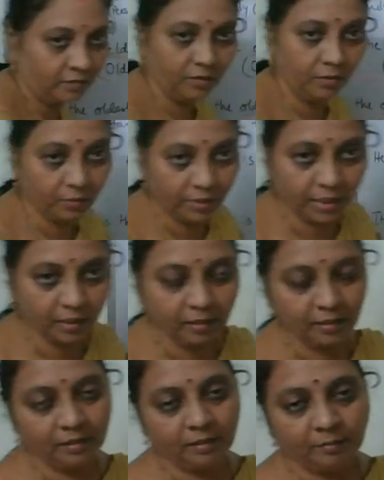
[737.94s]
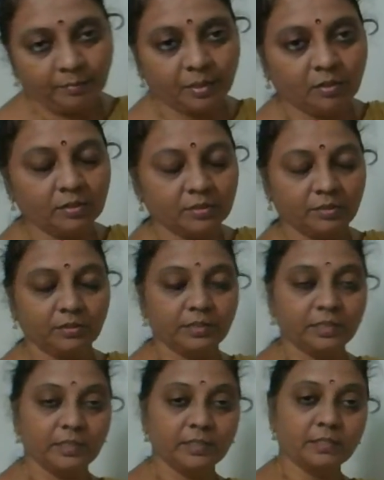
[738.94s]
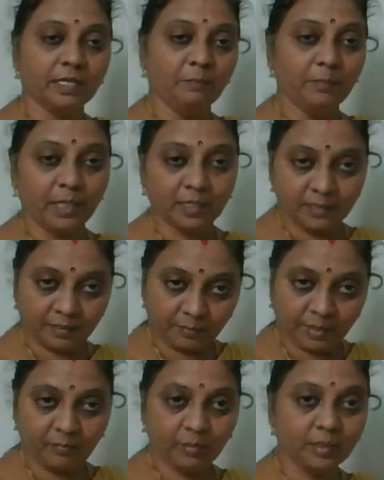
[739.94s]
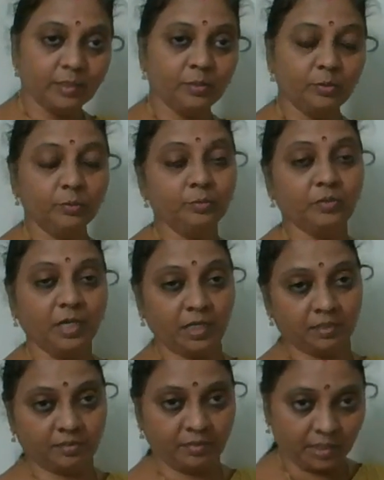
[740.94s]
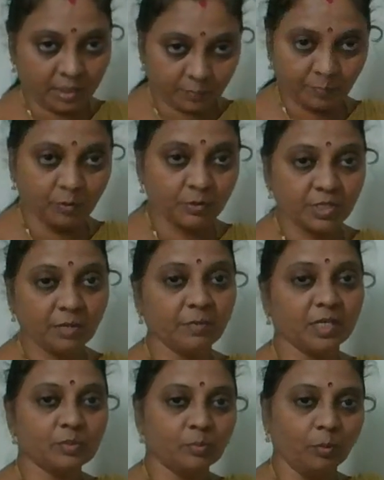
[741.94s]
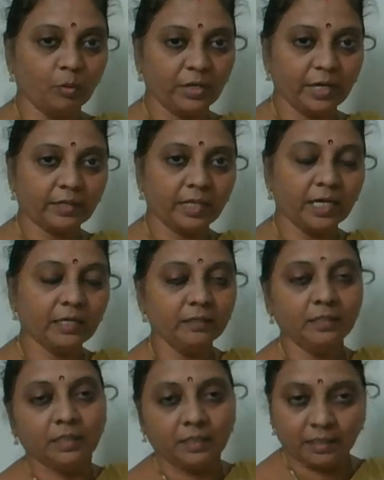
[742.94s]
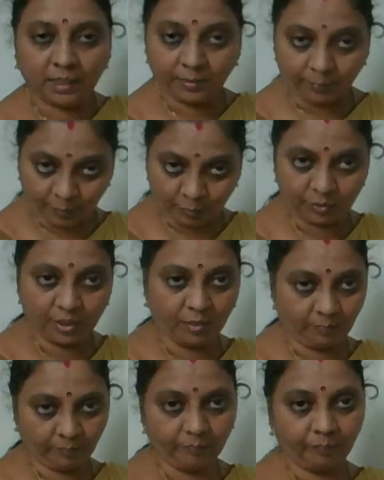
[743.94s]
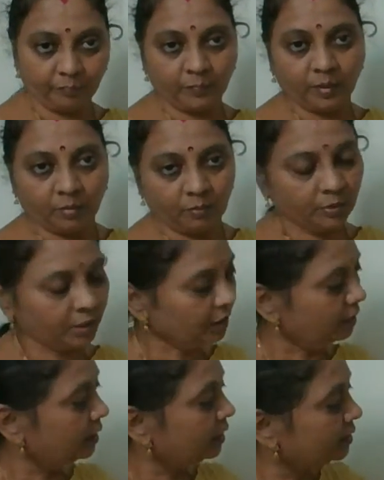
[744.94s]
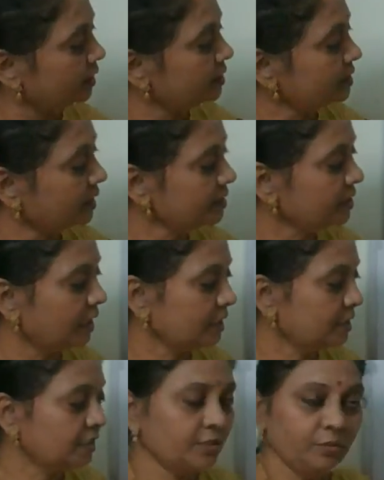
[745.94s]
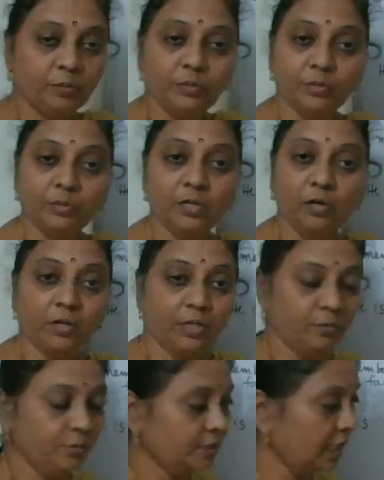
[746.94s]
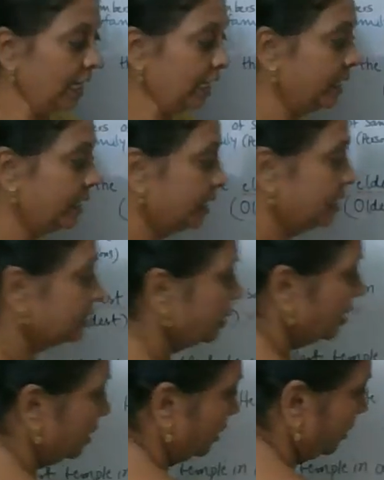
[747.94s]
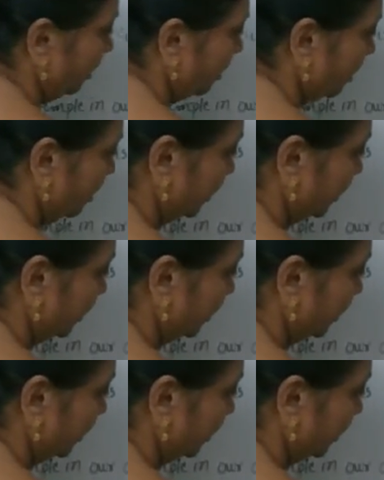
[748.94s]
Okay, because it is comparison between the two things. This museum is older than that museum. Okay, in such cases, you should not use elder is wrong.